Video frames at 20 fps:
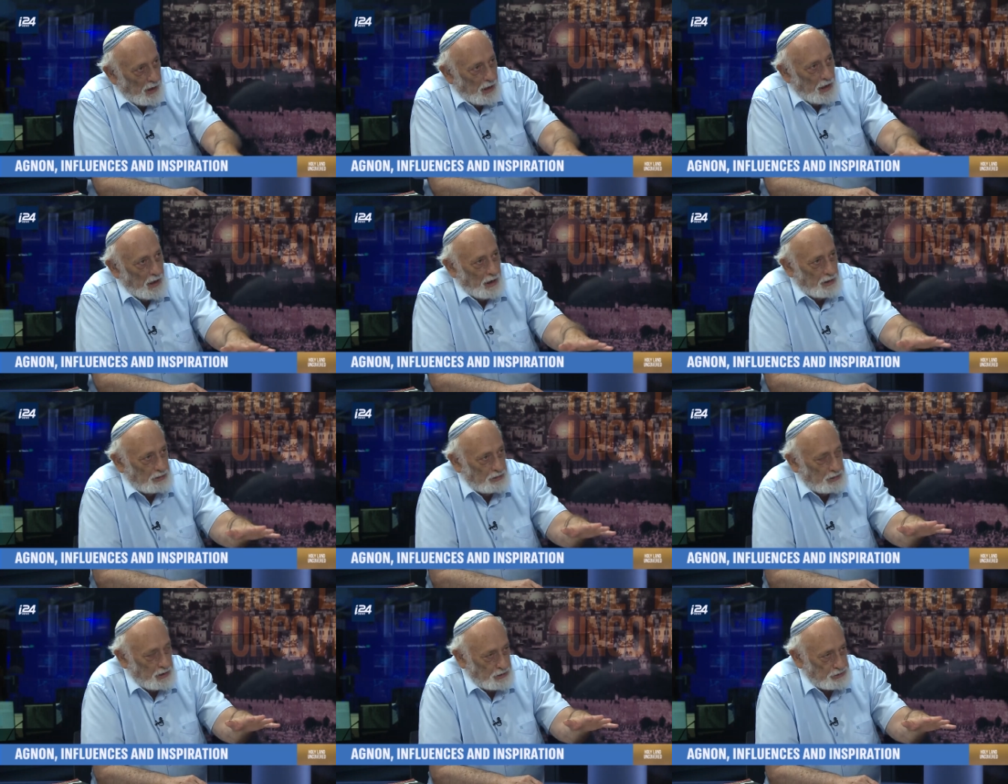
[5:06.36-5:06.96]

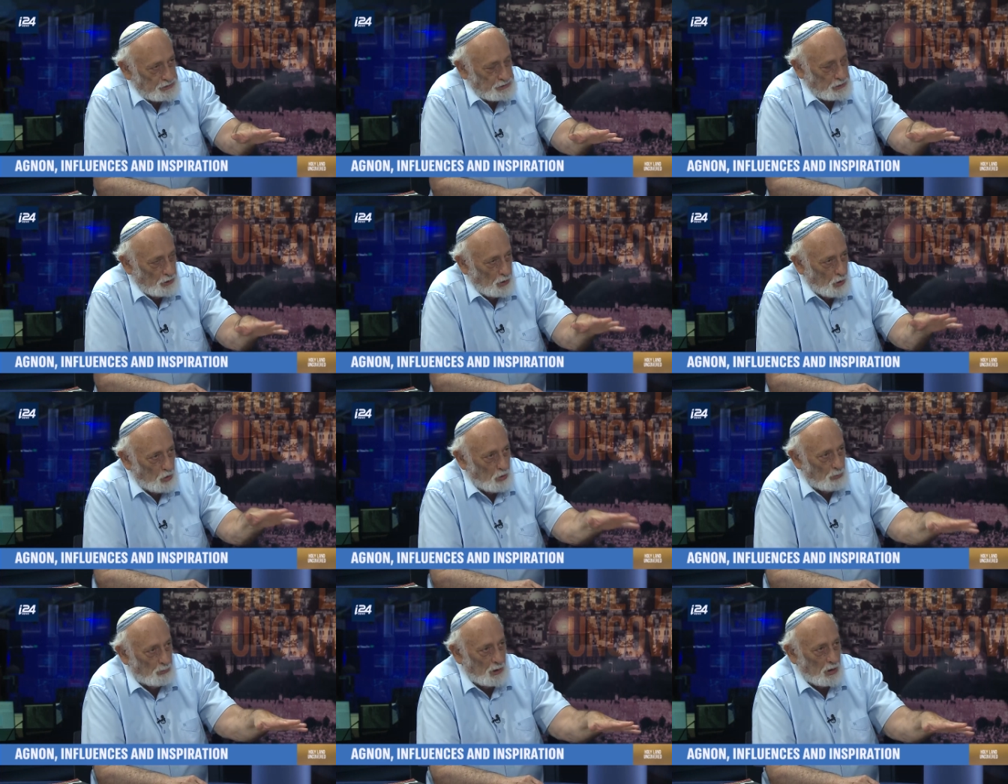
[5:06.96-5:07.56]
and this
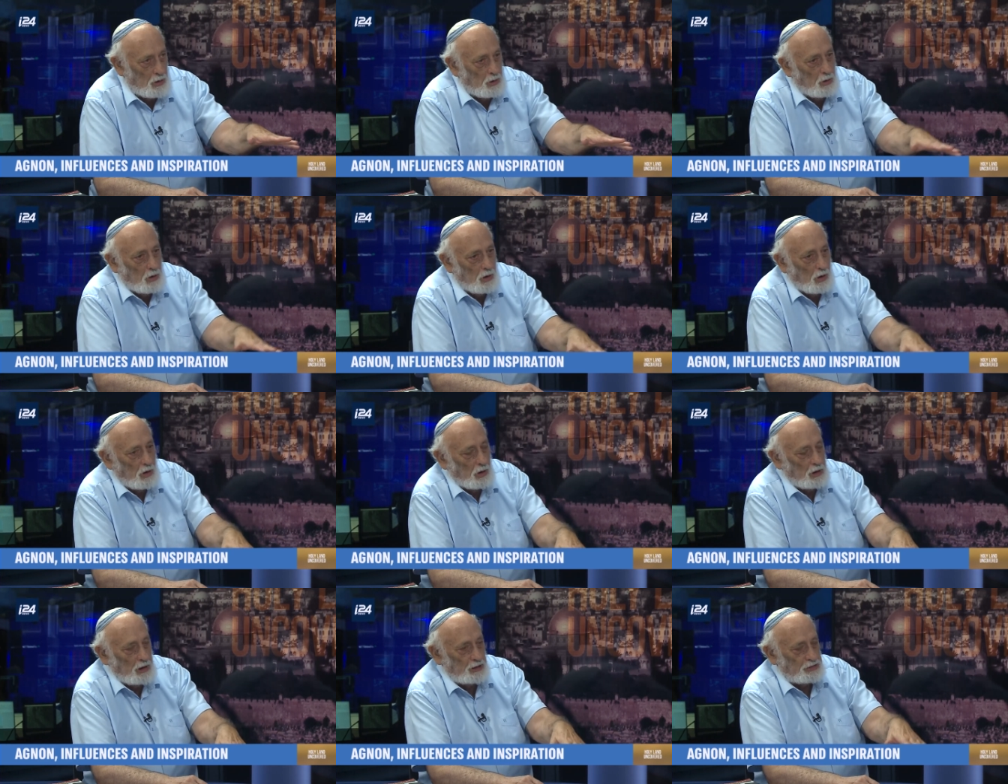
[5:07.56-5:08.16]
Gog and
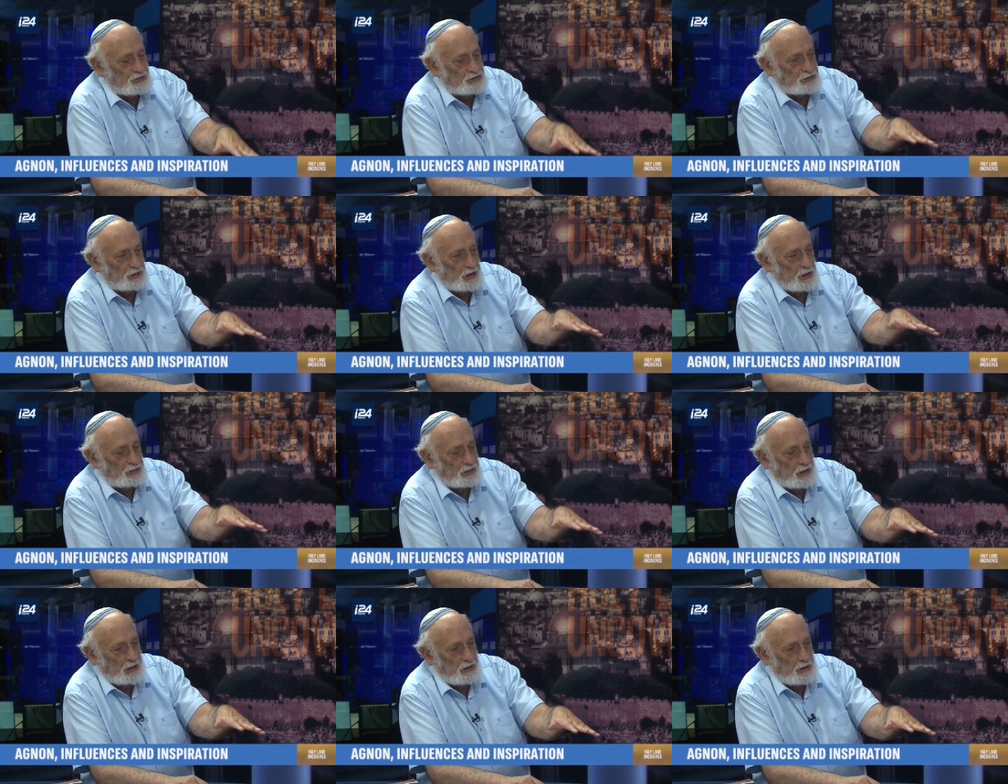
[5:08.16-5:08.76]
Magog. It's
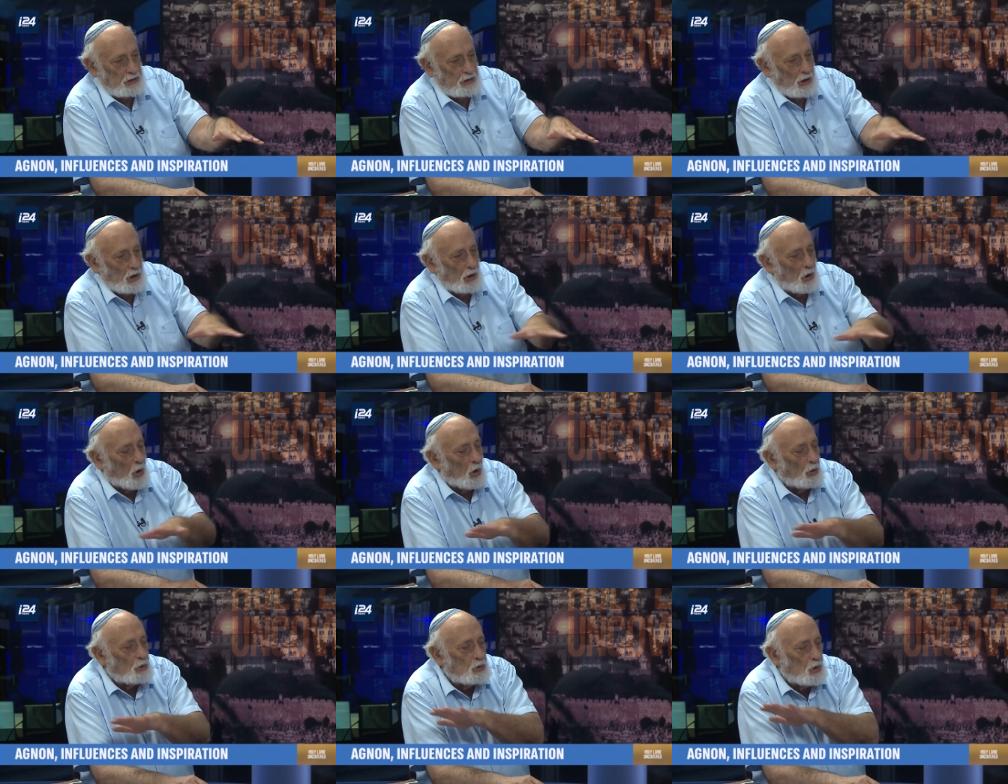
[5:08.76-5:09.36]
written
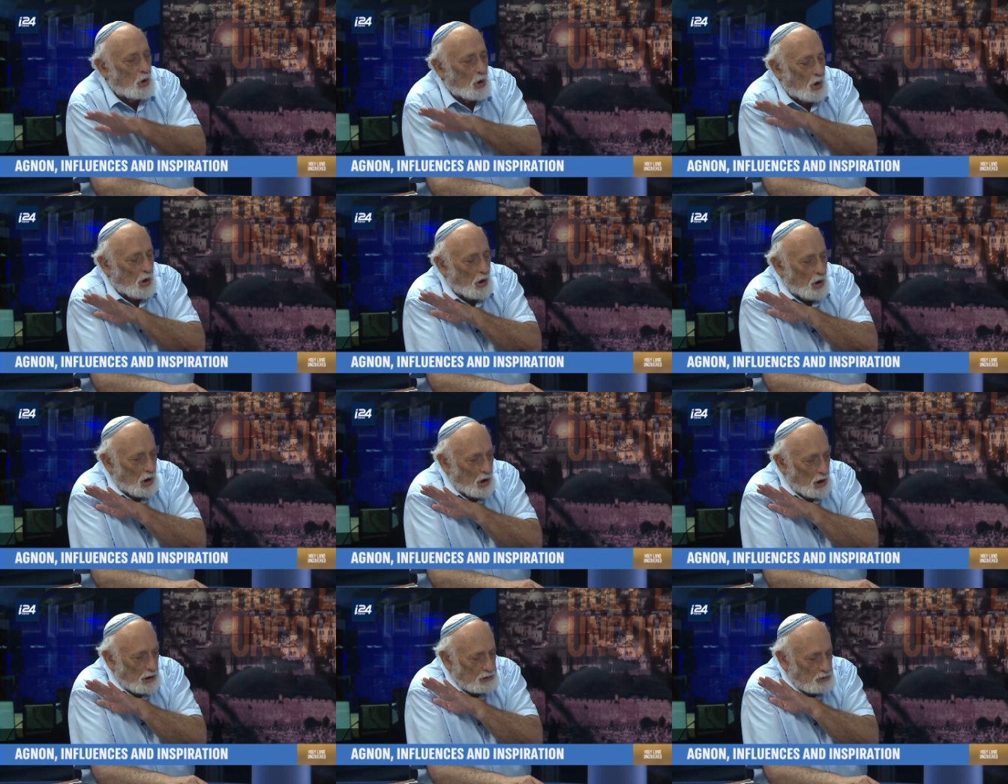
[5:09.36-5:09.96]
in
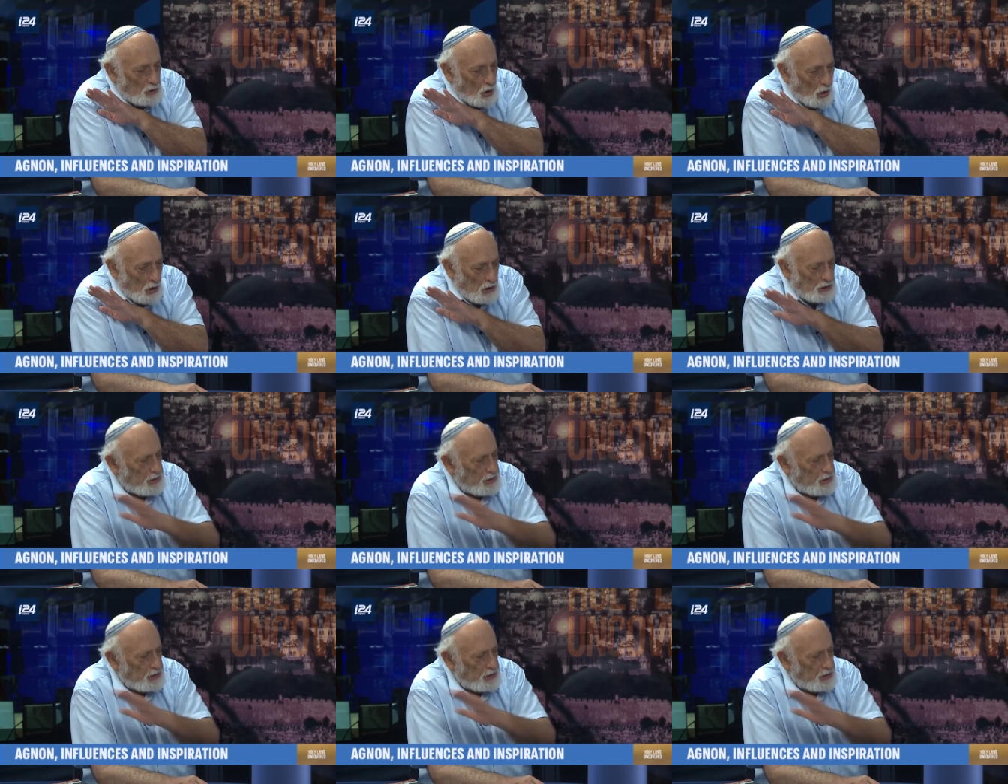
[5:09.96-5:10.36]
all